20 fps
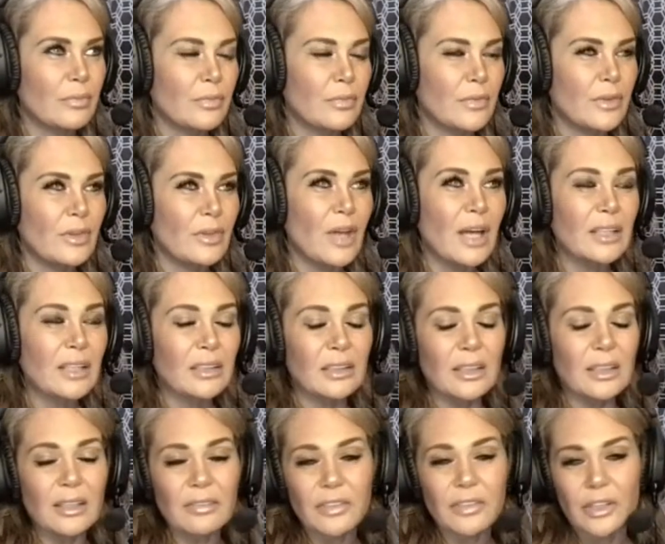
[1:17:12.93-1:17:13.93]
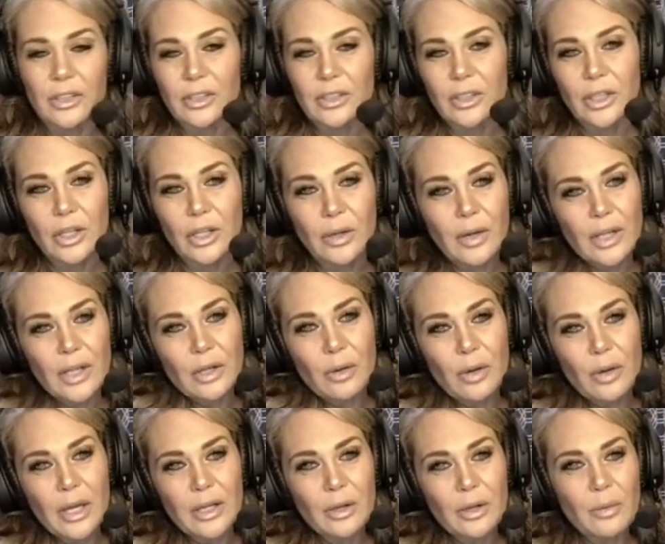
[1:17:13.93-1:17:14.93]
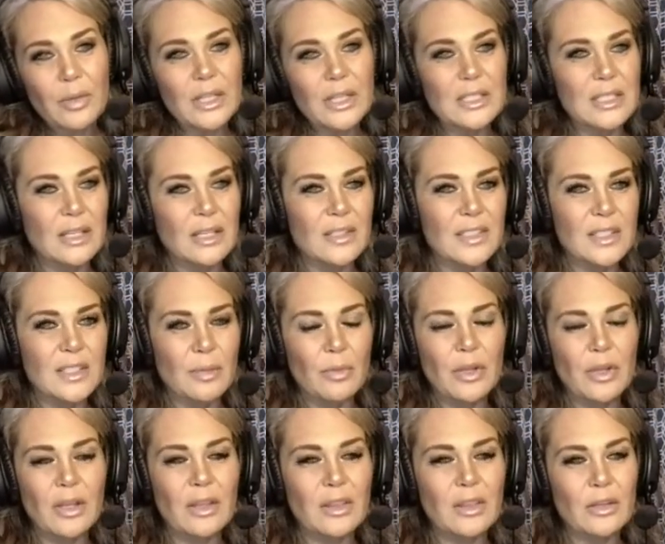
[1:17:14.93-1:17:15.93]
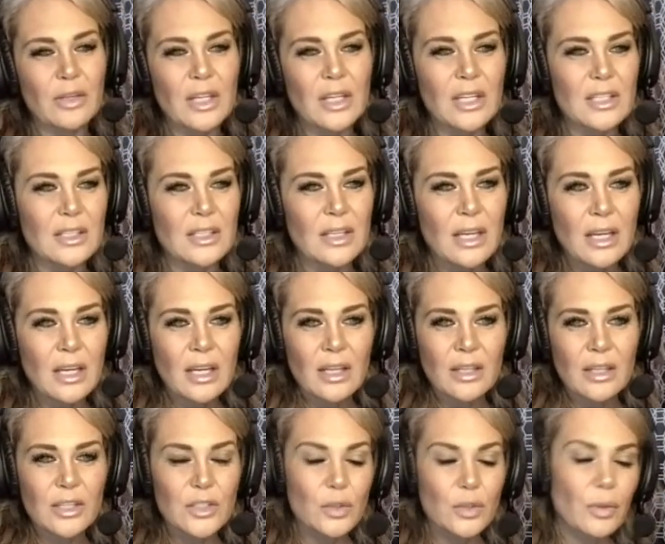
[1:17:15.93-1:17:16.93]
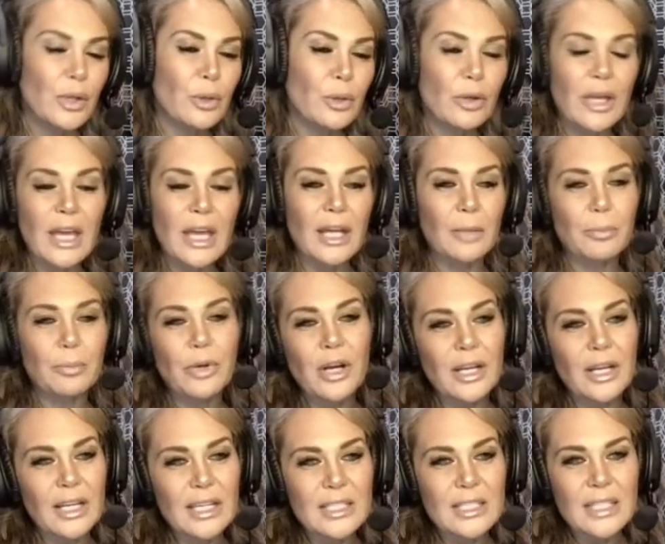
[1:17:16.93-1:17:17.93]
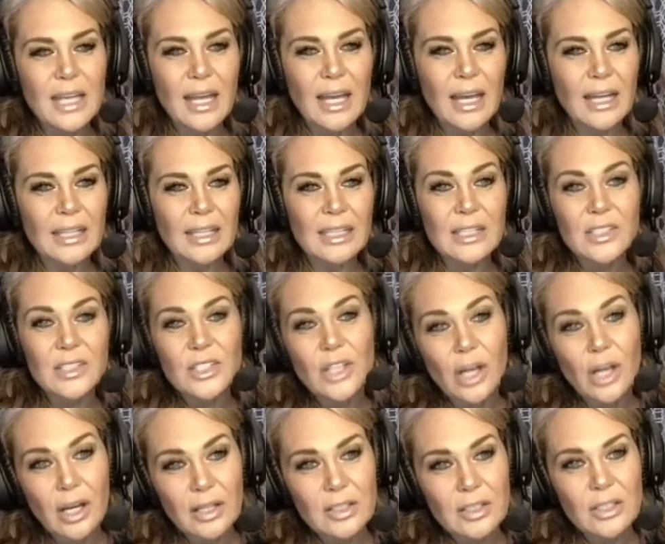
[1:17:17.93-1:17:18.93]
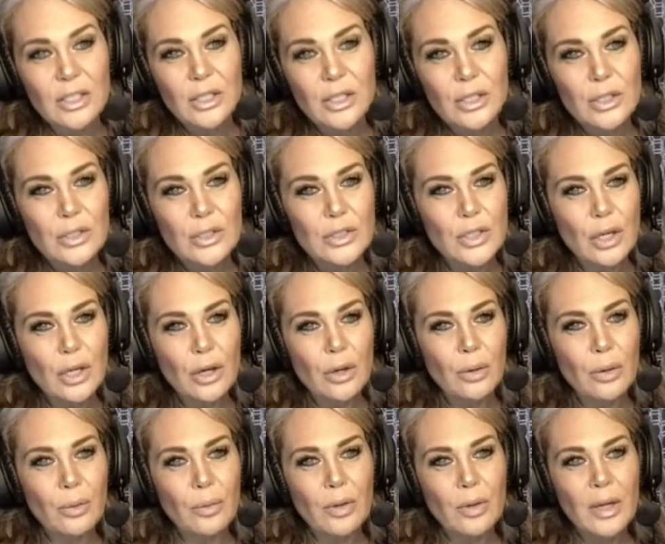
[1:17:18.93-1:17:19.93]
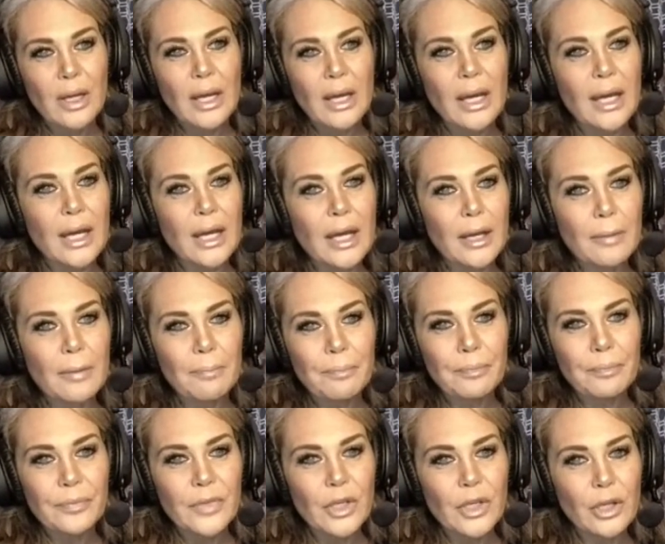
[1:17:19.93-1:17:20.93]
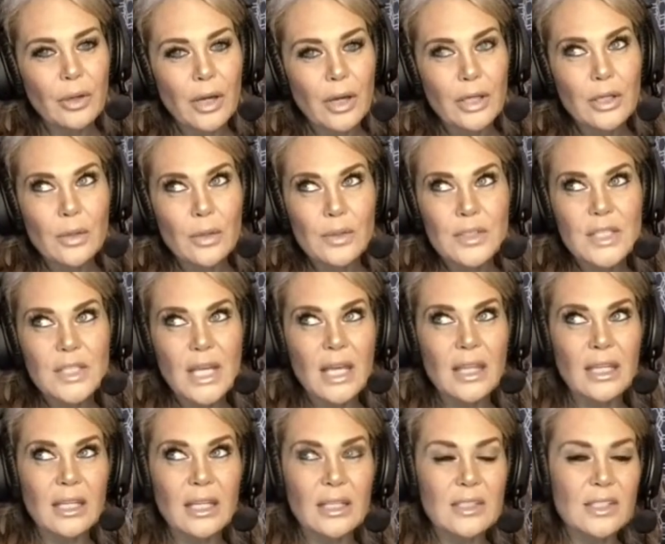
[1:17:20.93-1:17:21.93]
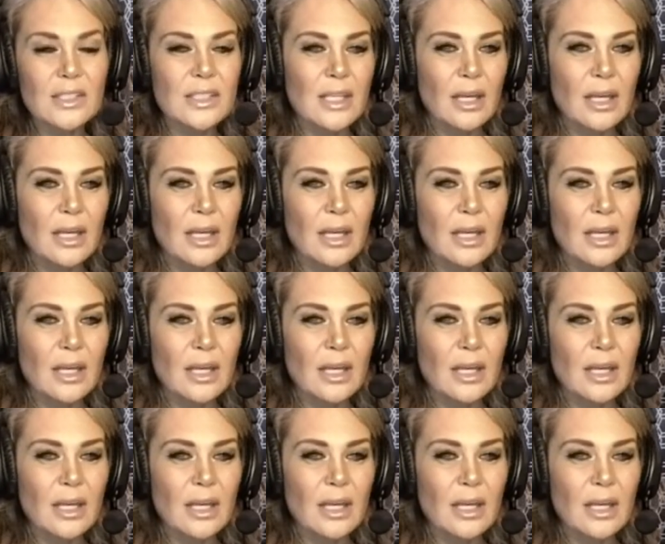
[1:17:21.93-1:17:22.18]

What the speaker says: not deliver. I don't want to tell someone that they're getting this great organic product and it's not. So, I don't say that it's,